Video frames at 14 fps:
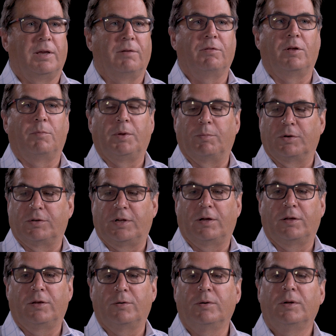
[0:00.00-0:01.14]
Even though people
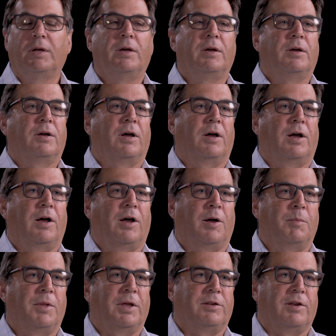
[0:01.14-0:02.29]
tell you
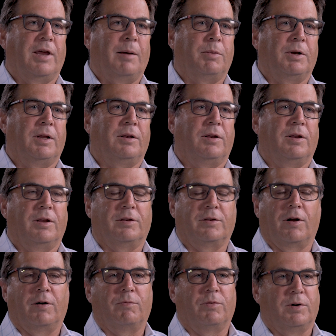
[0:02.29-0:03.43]
that's happening, it's
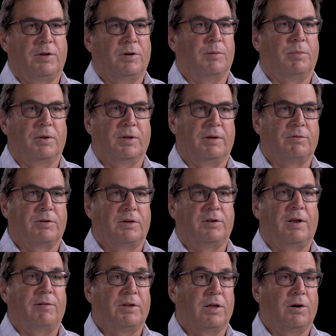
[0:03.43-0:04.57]
hard for you to believe. So you
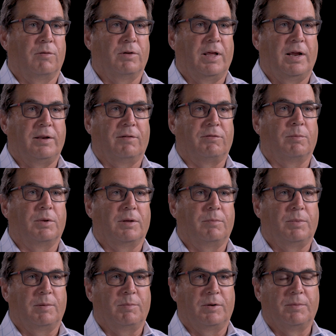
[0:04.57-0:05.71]
just have to get over that, and you have to
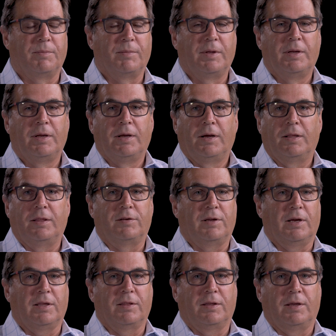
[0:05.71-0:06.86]
believe people. And the
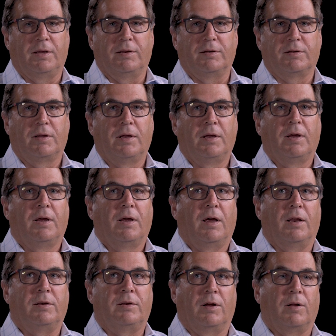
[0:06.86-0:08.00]
second thing is,
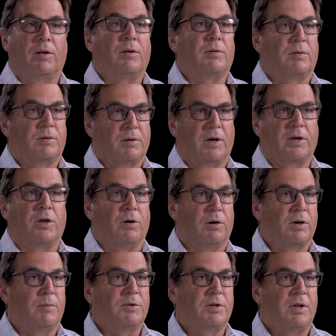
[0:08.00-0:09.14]
until a cure
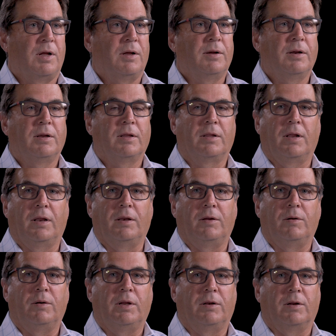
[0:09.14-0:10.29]
comes along, then
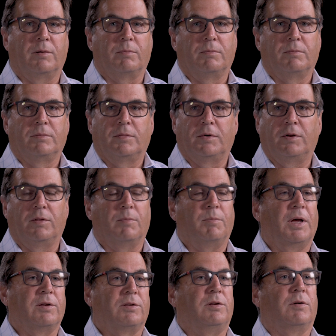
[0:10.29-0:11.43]
you need to do the
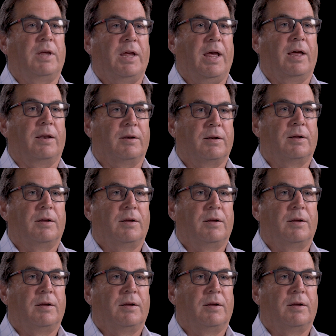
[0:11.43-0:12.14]
best you can.